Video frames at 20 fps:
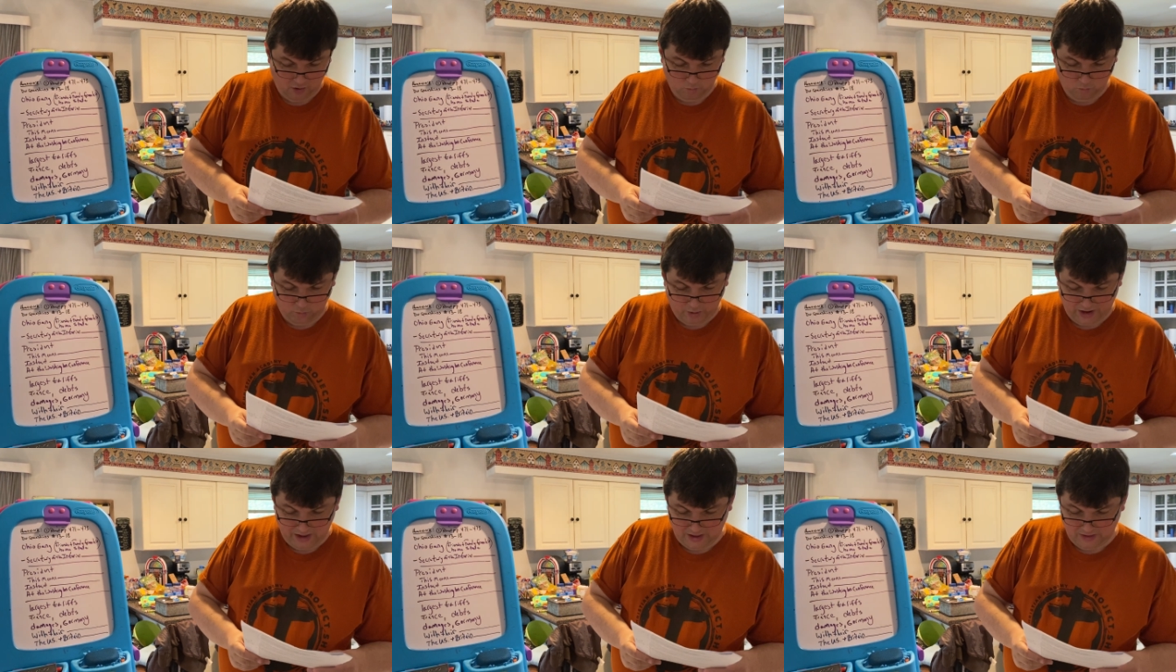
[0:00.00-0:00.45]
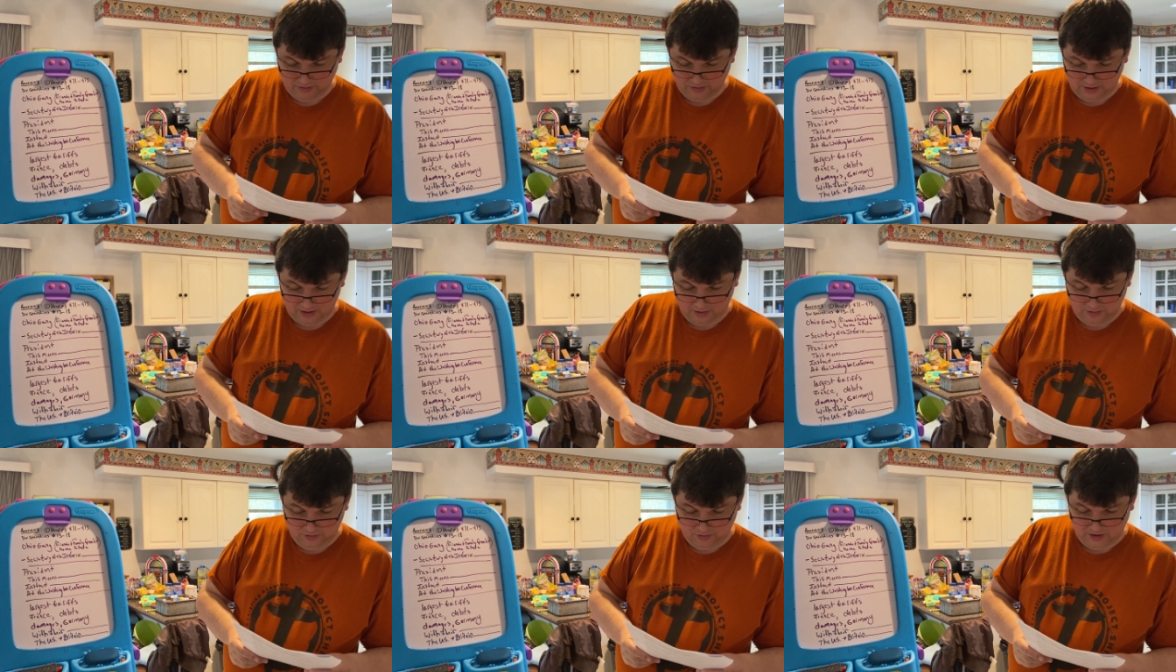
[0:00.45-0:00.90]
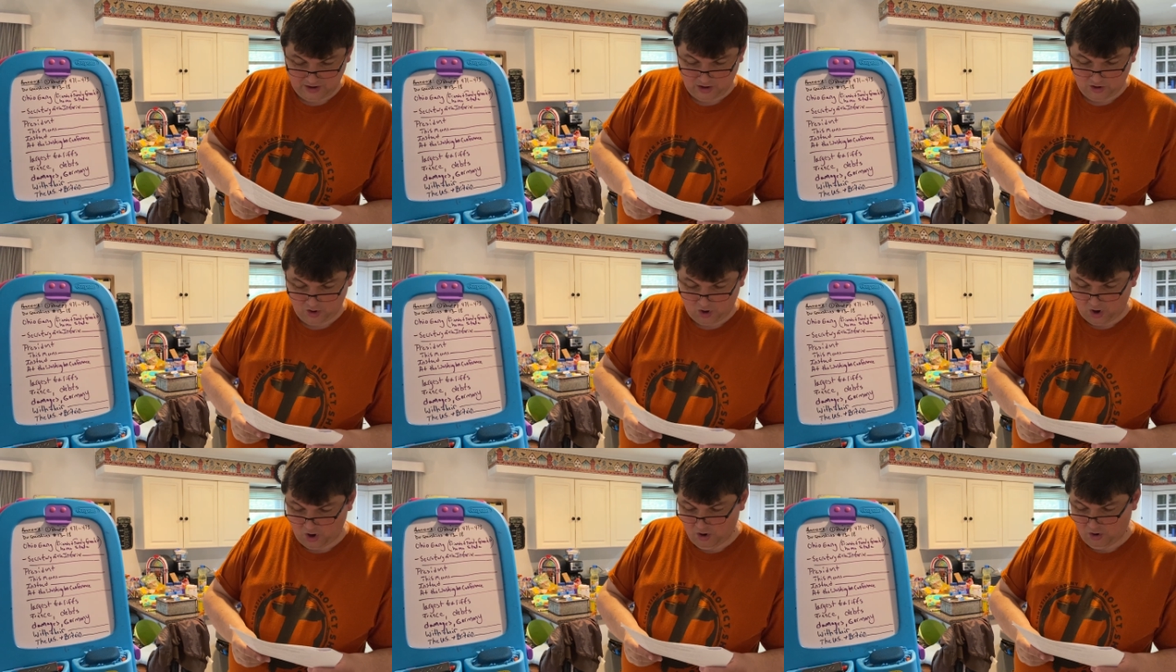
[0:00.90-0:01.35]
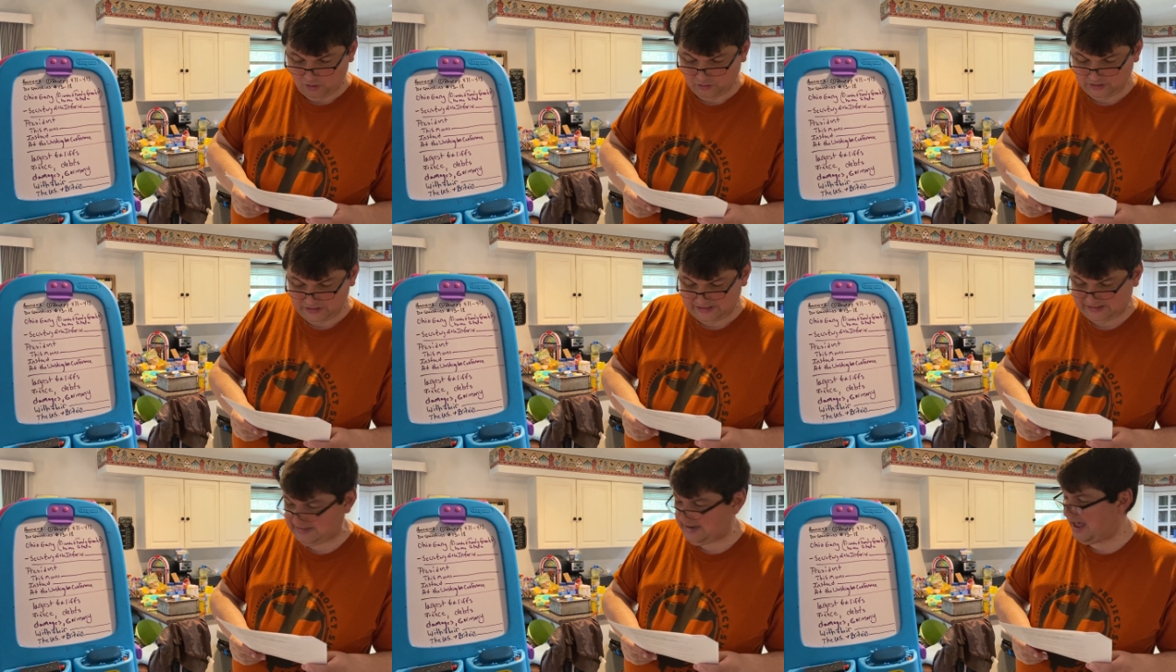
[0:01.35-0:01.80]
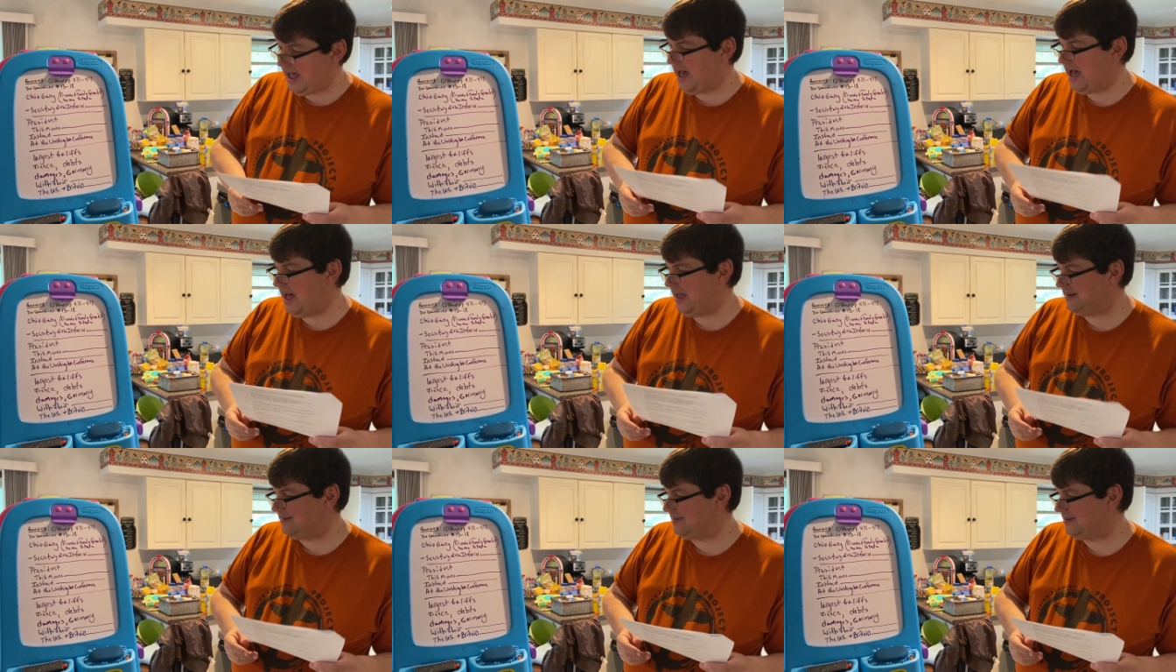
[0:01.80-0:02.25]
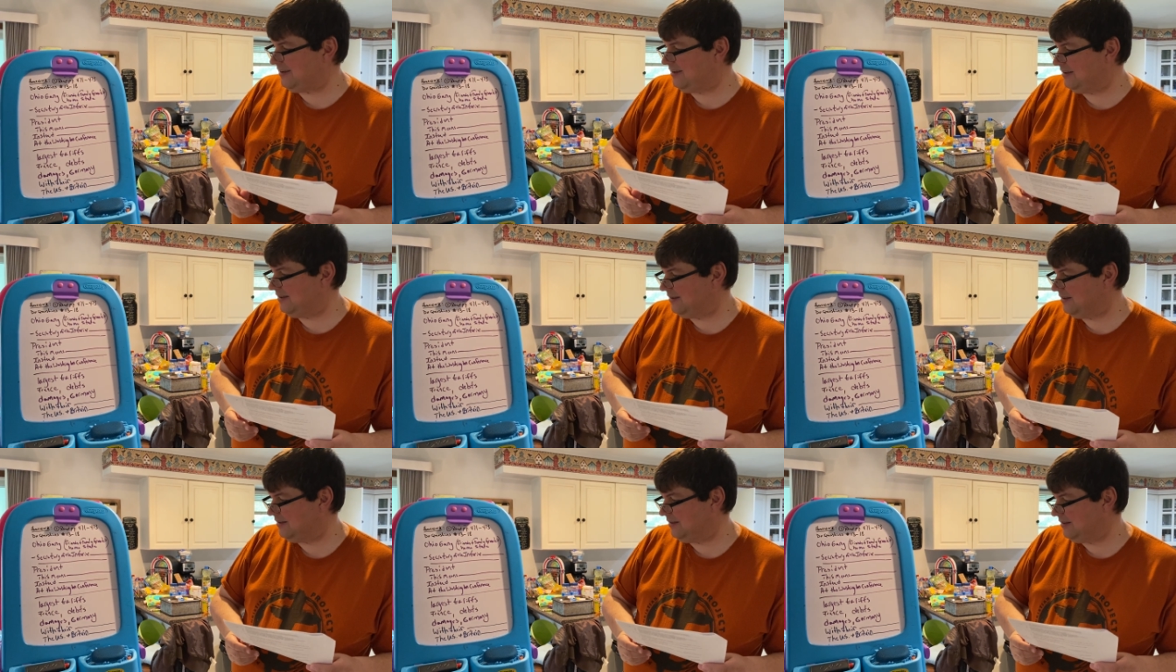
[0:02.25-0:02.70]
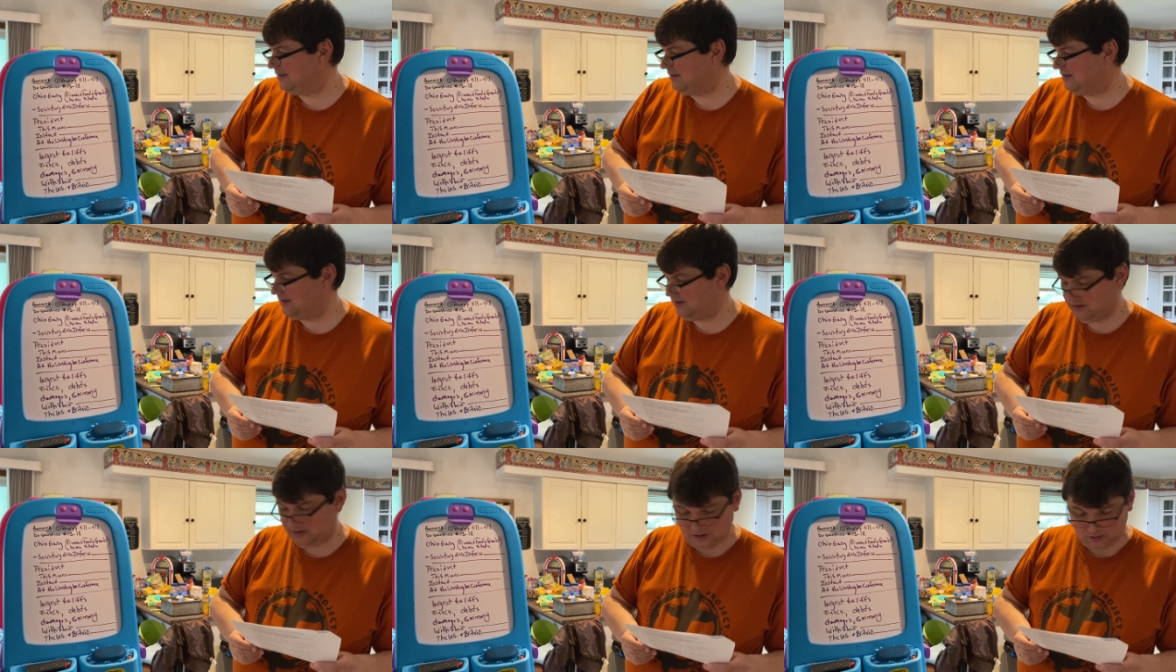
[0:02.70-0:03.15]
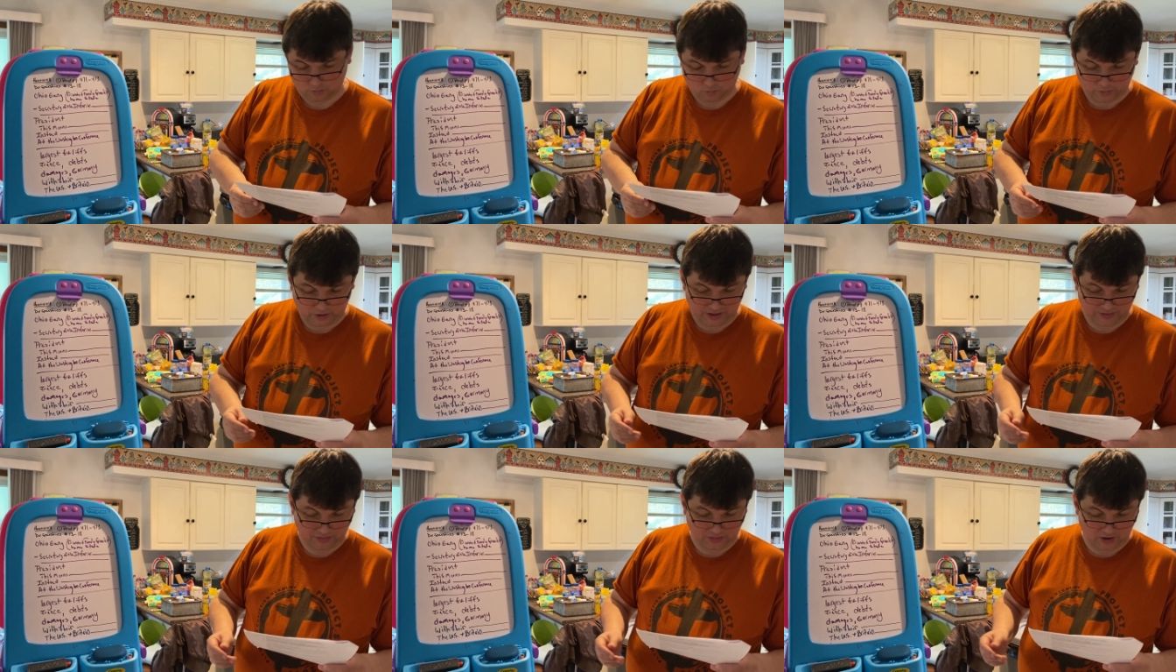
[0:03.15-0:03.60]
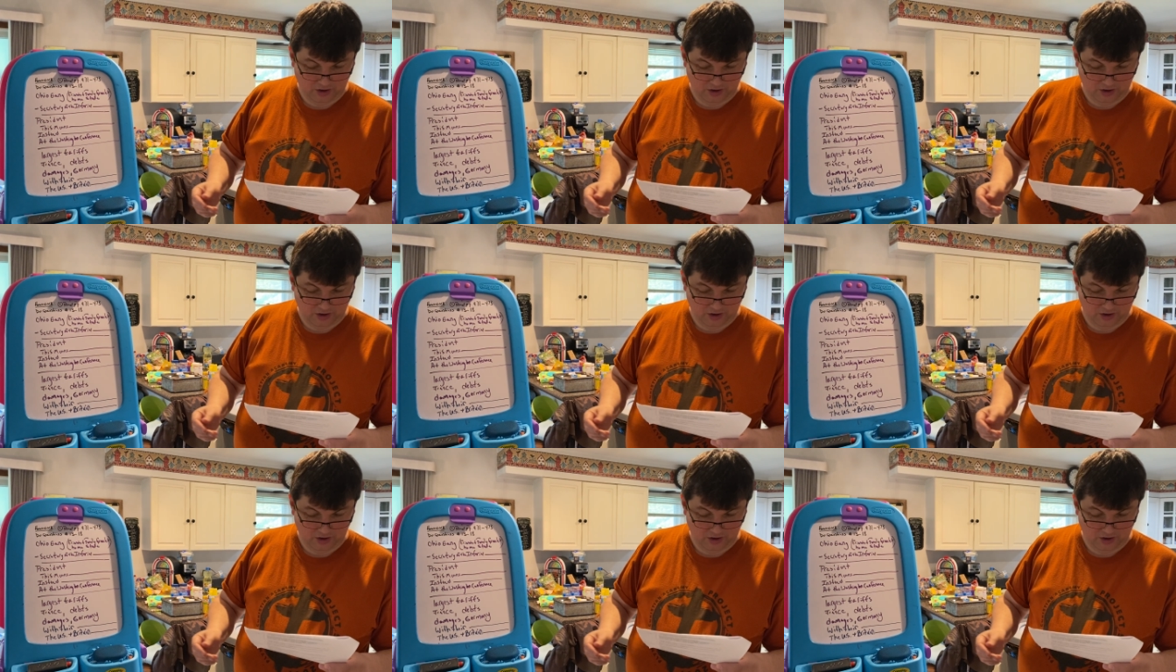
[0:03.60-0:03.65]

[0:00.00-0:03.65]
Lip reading: with their own debt, they